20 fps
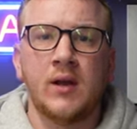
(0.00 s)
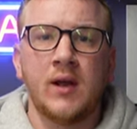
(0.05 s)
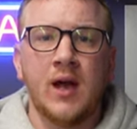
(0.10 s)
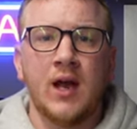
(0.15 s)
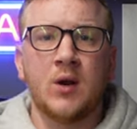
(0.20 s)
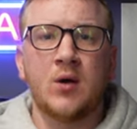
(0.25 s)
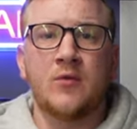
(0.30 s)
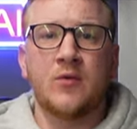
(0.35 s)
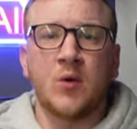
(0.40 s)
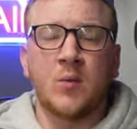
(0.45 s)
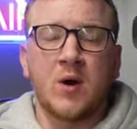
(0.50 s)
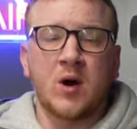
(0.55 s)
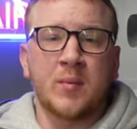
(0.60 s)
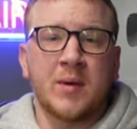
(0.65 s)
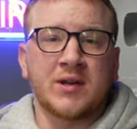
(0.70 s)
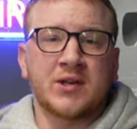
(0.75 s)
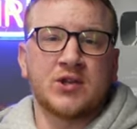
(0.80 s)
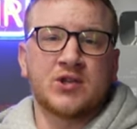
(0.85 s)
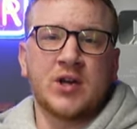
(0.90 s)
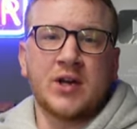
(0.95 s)
Hello everyone, welcome
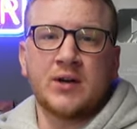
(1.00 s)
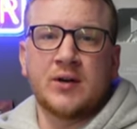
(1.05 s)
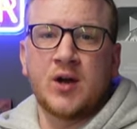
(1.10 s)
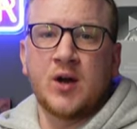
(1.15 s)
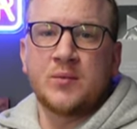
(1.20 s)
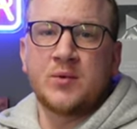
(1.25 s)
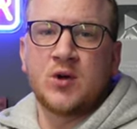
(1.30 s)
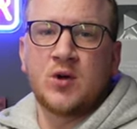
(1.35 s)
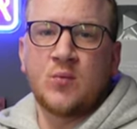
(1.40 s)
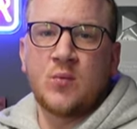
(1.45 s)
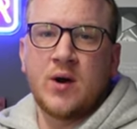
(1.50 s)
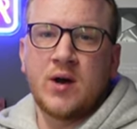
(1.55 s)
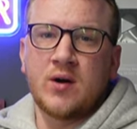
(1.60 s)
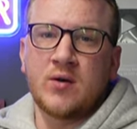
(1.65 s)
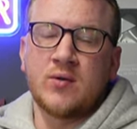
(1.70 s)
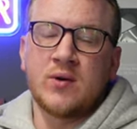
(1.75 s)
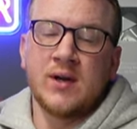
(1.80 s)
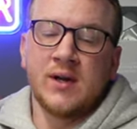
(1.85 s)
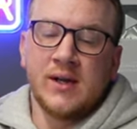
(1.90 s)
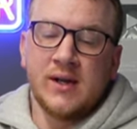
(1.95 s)
back to the channel, hope you're doing
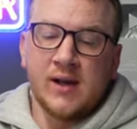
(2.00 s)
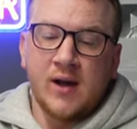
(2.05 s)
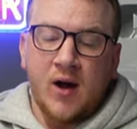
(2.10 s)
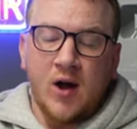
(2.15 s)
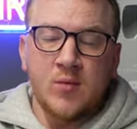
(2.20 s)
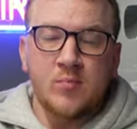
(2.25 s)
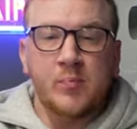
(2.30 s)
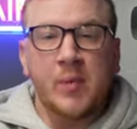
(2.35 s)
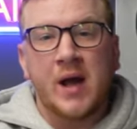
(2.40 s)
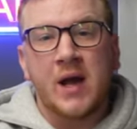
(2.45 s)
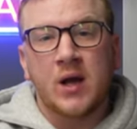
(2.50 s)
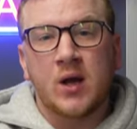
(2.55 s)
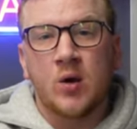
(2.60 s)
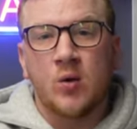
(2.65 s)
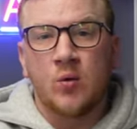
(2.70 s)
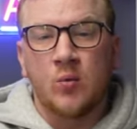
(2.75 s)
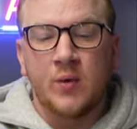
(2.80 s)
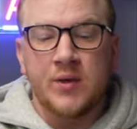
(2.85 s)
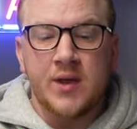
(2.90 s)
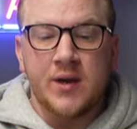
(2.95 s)
well. I'm back
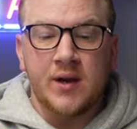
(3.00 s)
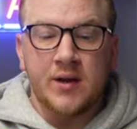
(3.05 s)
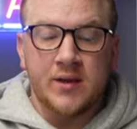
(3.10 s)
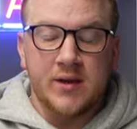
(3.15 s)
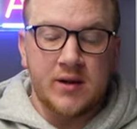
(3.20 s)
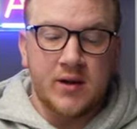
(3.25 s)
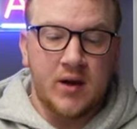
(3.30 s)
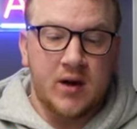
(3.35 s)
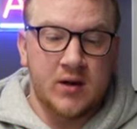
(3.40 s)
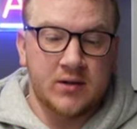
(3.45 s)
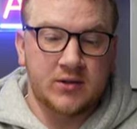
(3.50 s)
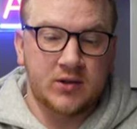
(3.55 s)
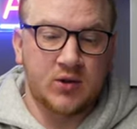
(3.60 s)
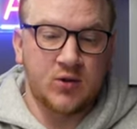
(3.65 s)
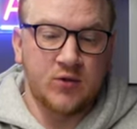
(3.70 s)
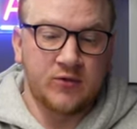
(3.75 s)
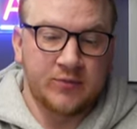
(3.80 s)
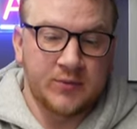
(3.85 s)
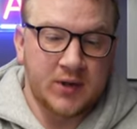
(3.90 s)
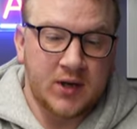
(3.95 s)
with another
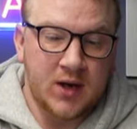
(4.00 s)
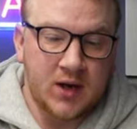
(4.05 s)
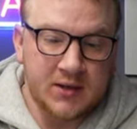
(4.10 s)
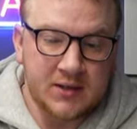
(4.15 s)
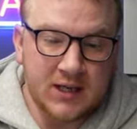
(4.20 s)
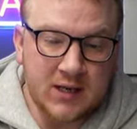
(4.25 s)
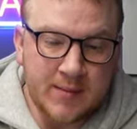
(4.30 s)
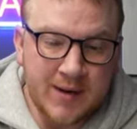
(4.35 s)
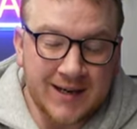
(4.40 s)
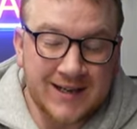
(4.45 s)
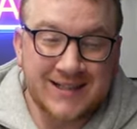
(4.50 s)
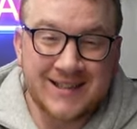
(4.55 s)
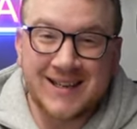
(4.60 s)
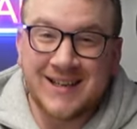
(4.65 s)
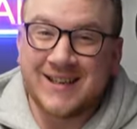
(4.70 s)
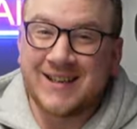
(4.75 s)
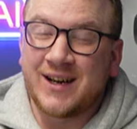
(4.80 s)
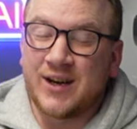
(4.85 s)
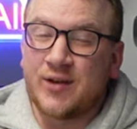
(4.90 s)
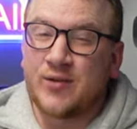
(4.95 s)
article from the Car Dealer
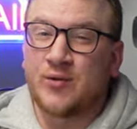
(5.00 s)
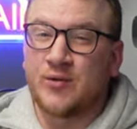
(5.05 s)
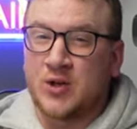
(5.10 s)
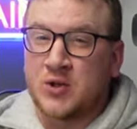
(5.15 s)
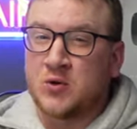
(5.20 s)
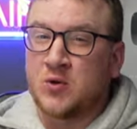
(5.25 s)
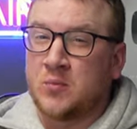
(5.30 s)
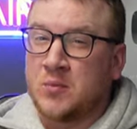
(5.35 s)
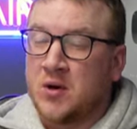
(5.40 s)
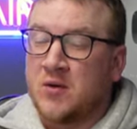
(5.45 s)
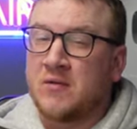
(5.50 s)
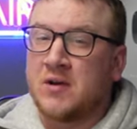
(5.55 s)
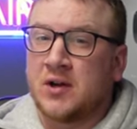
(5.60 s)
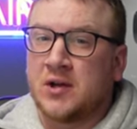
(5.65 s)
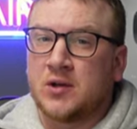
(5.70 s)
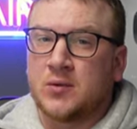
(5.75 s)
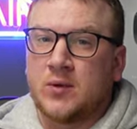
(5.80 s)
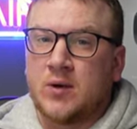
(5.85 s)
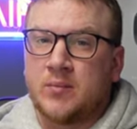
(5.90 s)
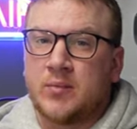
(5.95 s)
magazine. I thought this one would be a really
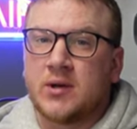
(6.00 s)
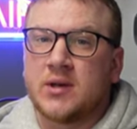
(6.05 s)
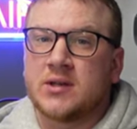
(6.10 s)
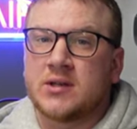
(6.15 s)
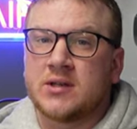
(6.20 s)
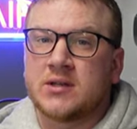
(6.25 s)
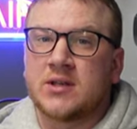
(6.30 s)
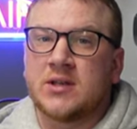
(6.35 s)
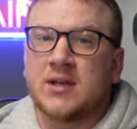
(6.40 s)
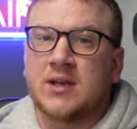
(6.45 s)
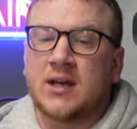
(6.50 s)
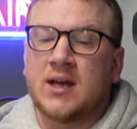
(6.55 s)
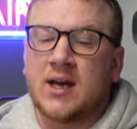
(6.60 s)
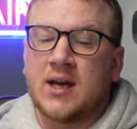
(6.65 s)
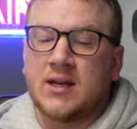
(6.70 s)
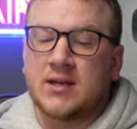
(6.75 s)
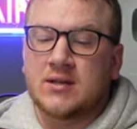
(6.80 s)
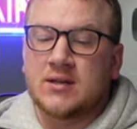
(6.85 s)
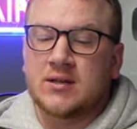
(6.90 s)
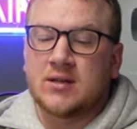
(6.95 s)
good one because it's going to
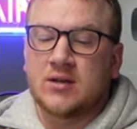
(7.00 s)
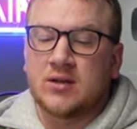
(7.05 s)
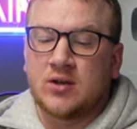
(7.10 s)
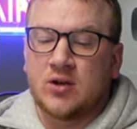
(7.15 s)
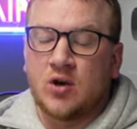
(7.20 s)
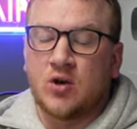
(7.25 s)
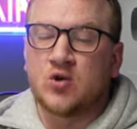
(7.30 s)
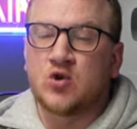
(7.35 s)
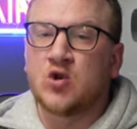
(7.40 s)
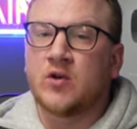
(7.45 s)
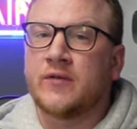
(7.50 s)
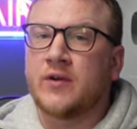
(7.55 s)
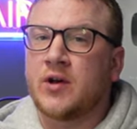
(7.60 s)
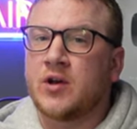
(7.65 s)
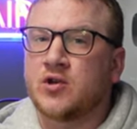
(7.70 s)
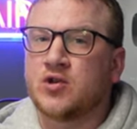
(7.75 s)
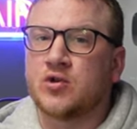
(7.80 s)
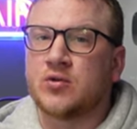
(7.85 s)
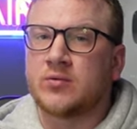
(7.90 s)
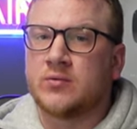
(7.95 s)
get
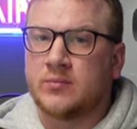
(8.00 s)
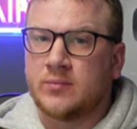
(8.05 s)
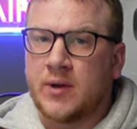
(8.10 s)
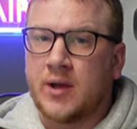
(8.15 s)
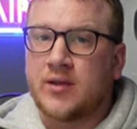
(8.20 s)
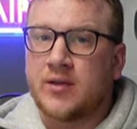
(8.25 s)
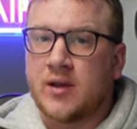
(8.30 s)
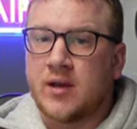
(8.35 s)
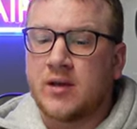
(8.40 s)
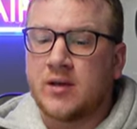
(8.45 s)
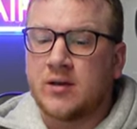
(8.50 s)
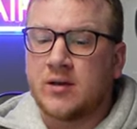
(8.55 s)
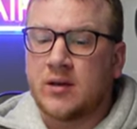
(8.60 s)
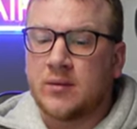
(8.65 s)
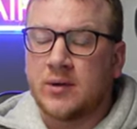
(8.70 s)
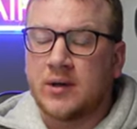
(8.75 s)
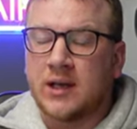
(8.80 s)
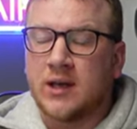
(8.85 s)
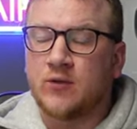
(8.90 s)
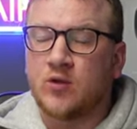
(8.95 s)
controversial, I think. I'm
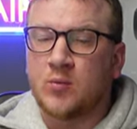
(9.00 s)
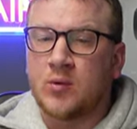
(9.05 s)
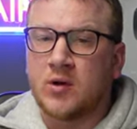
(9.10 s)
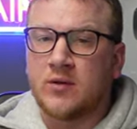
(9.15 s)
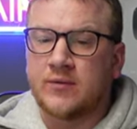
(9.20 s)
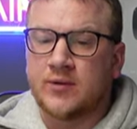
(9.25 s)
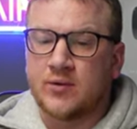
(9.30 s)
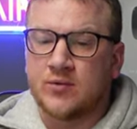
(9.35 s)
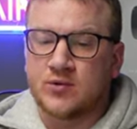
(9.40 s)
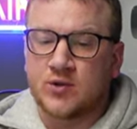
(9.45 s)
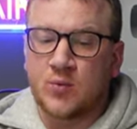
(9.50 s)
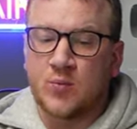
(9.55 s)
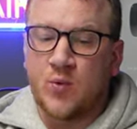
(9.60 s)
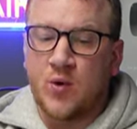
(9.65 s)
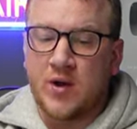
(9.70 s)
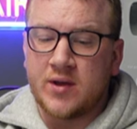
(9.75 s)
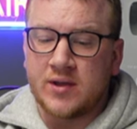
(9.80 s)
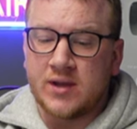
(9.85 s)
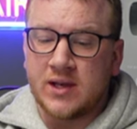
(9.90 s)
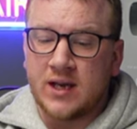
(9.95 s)
going to give you my views on
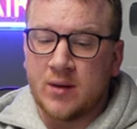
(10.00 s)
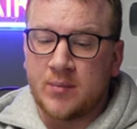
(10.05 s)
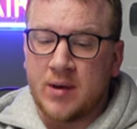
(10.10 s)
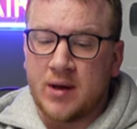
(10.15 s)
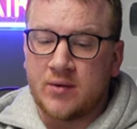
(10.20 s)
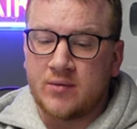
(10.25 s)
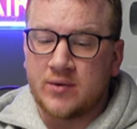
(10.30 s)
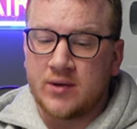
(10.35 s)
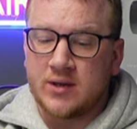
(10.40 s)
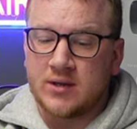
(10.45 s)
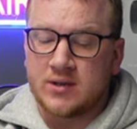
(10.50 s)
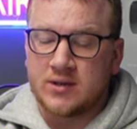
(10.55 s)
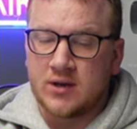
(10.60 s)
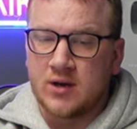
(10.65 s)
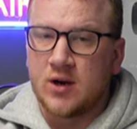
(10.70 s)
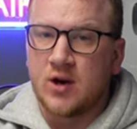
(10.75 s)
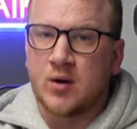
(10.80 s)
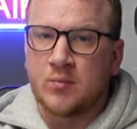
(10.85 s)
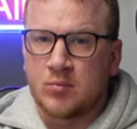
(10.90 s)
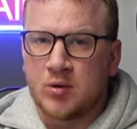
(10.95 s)
what I think about this
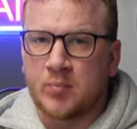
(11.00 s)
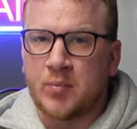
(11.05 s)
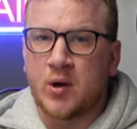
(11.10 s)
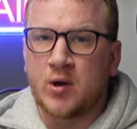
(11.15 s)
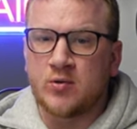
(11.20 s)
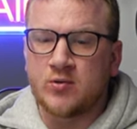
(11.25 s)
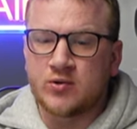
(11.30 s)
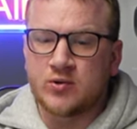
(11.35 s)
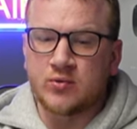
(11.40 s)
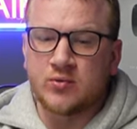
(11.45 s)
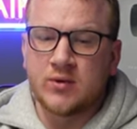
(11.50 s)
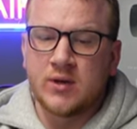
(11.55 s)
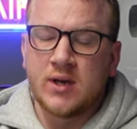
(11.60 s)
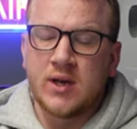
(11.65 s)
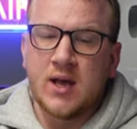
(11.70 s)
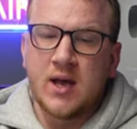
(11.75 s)
proposal